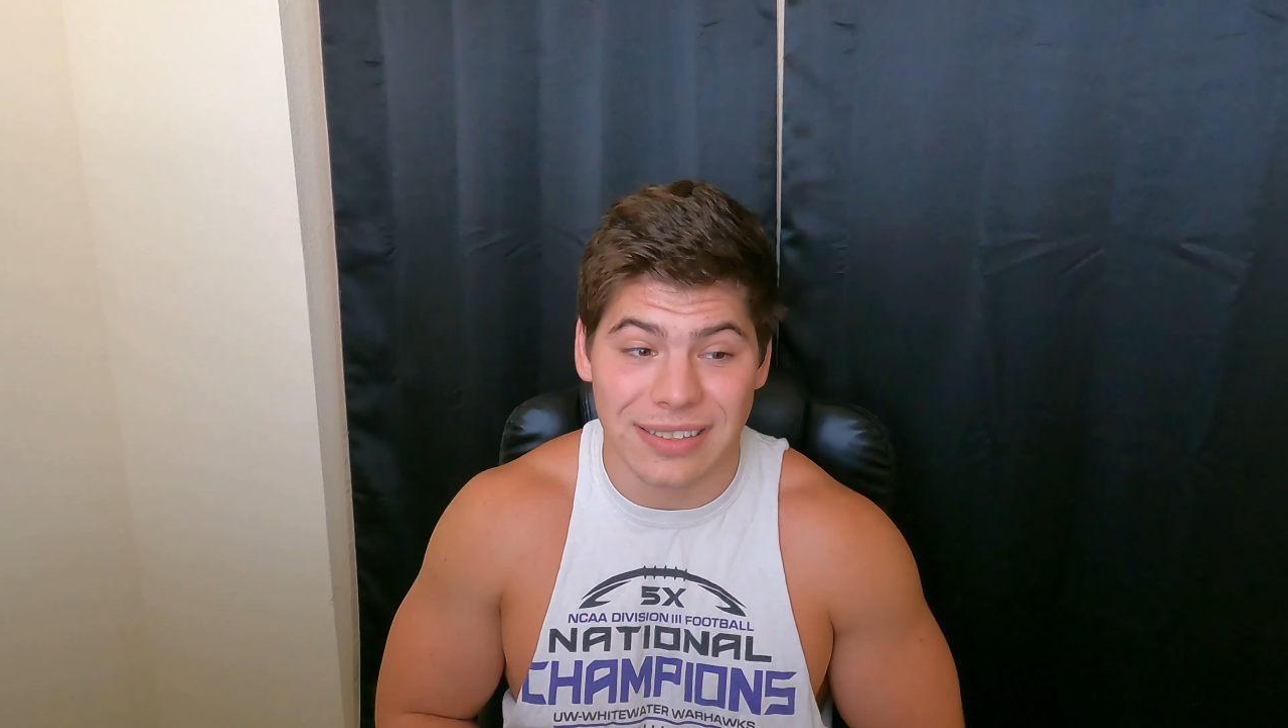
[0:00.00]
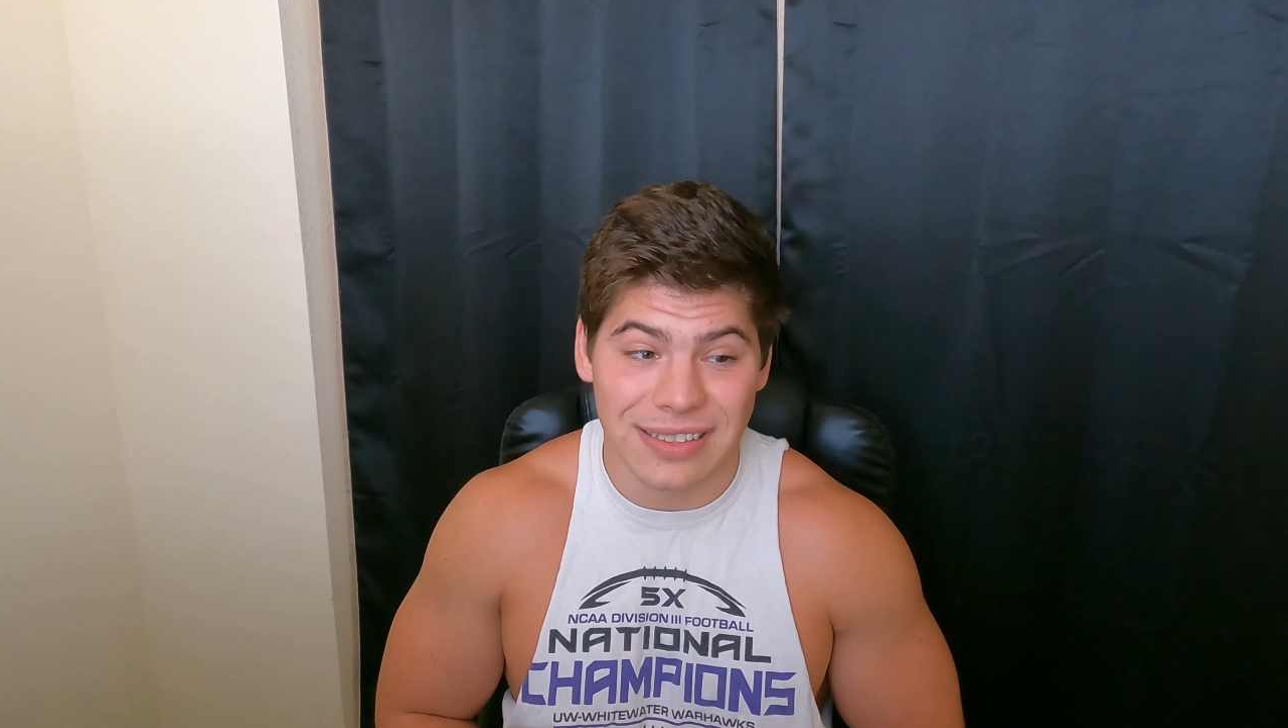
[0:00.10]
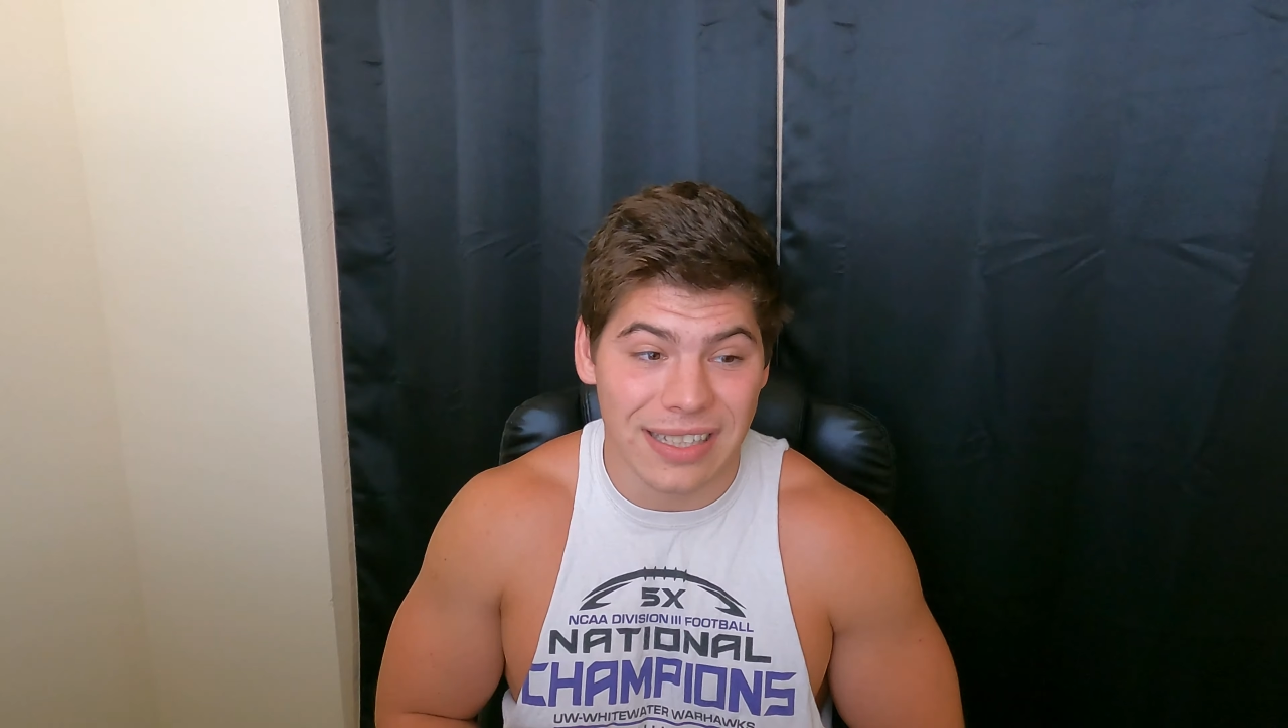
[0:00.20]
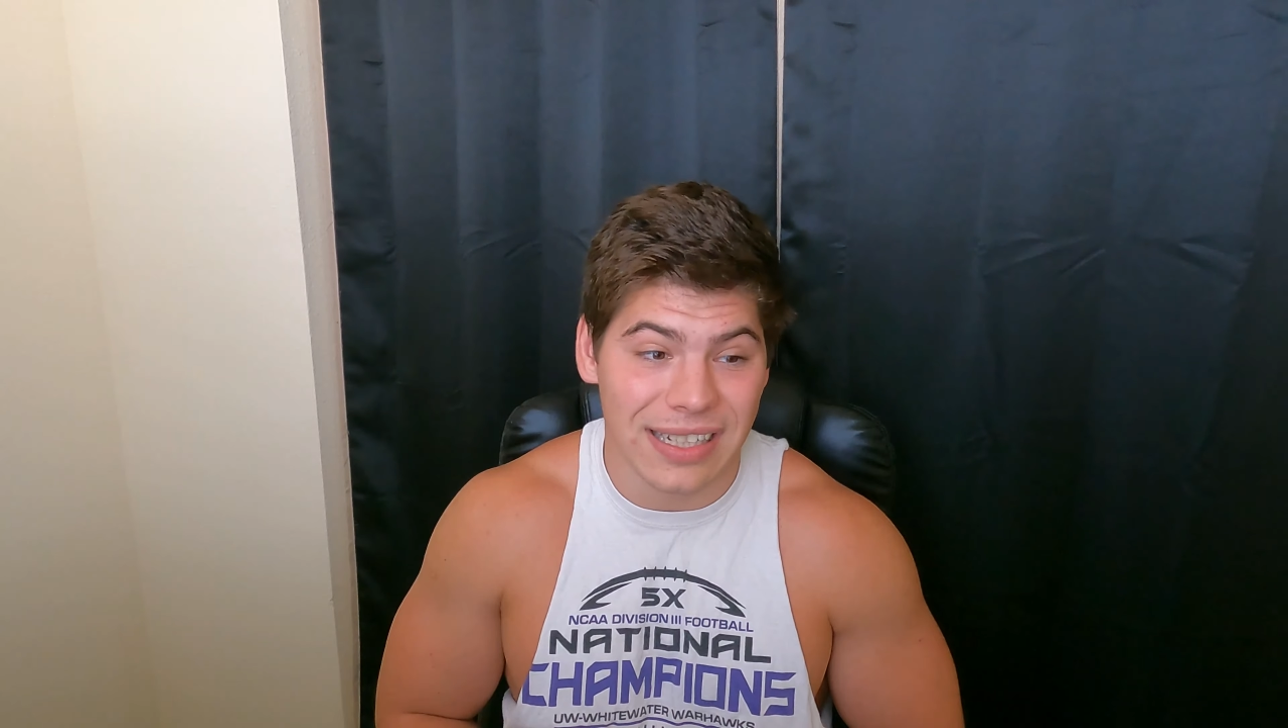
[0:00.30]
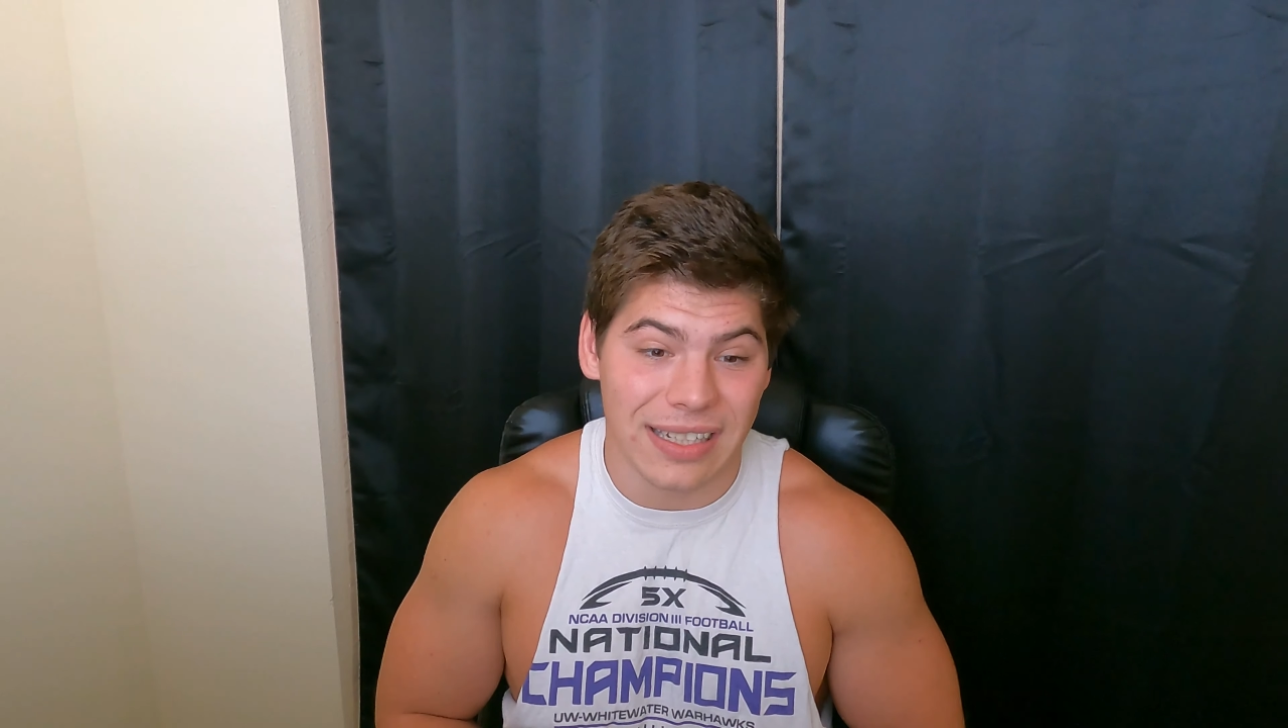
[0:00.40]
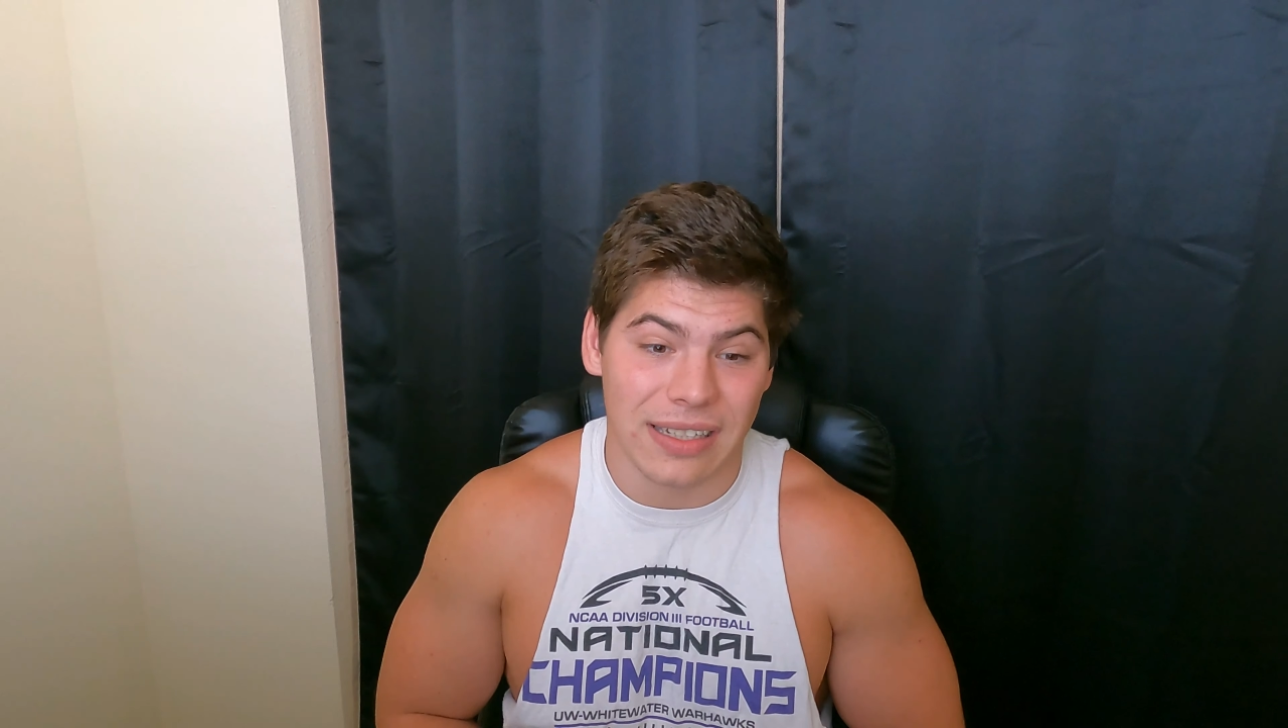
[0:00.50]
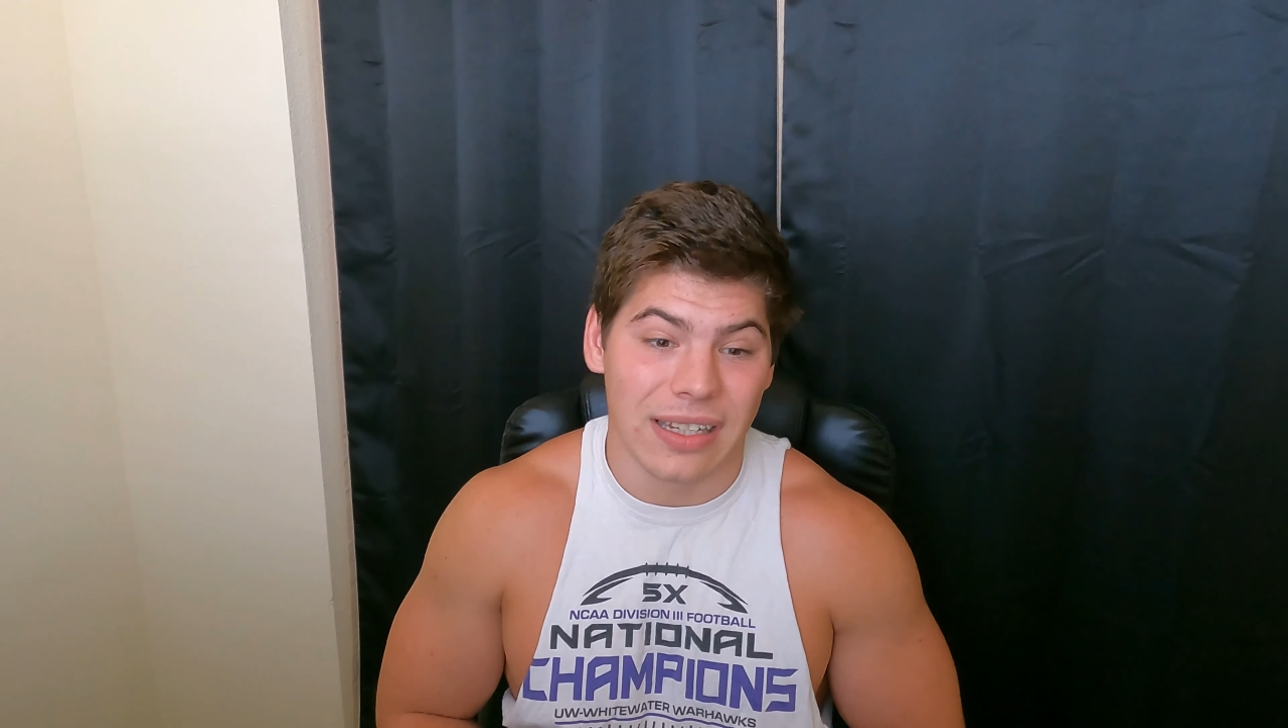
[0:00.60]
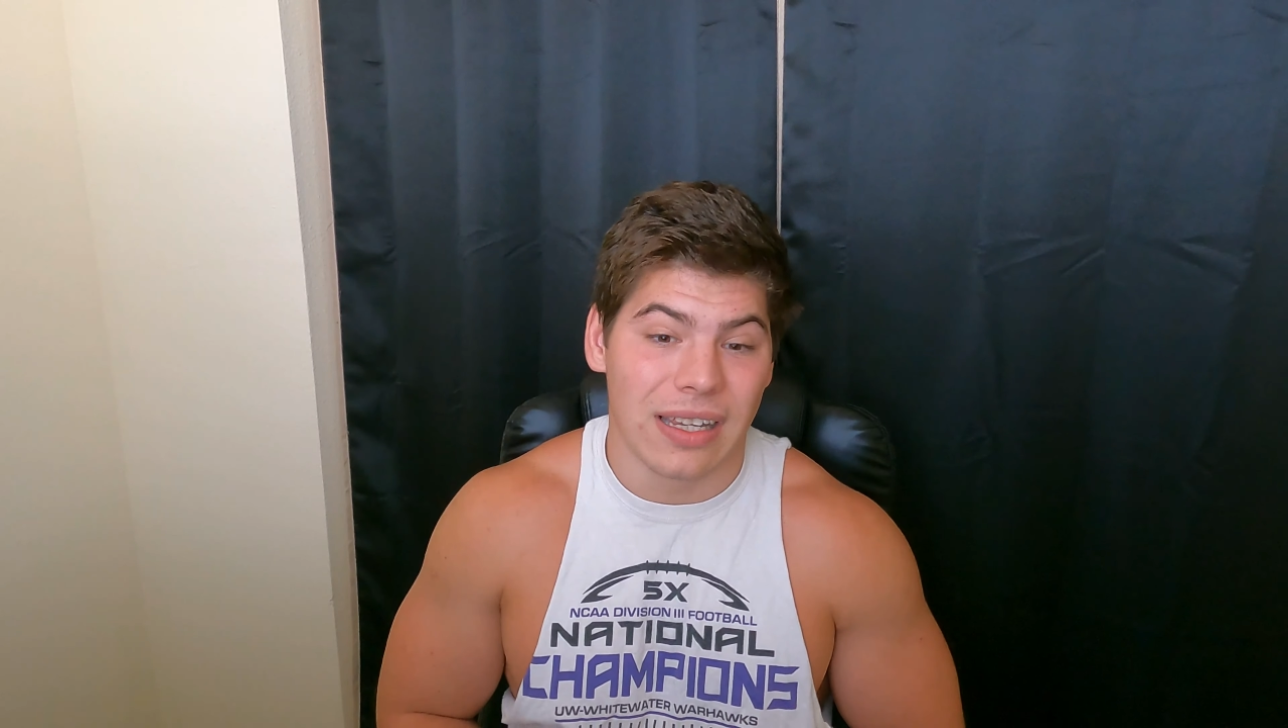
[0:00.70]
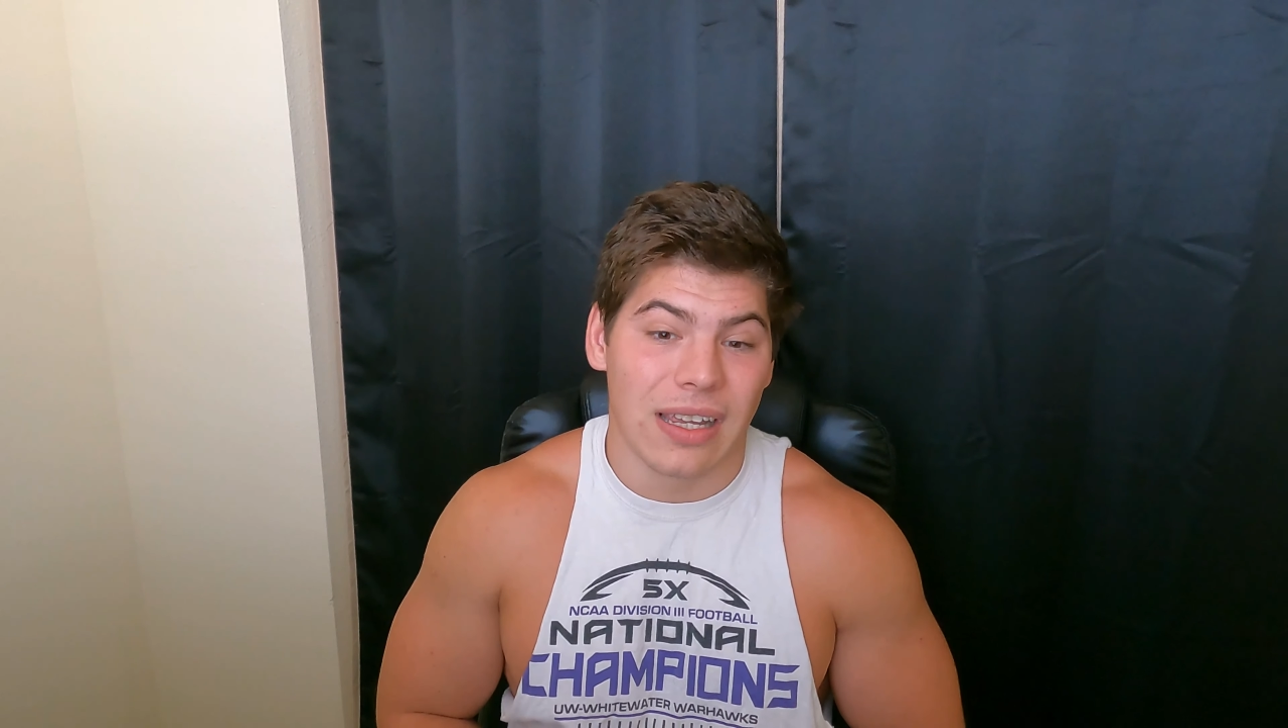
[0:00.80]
sitting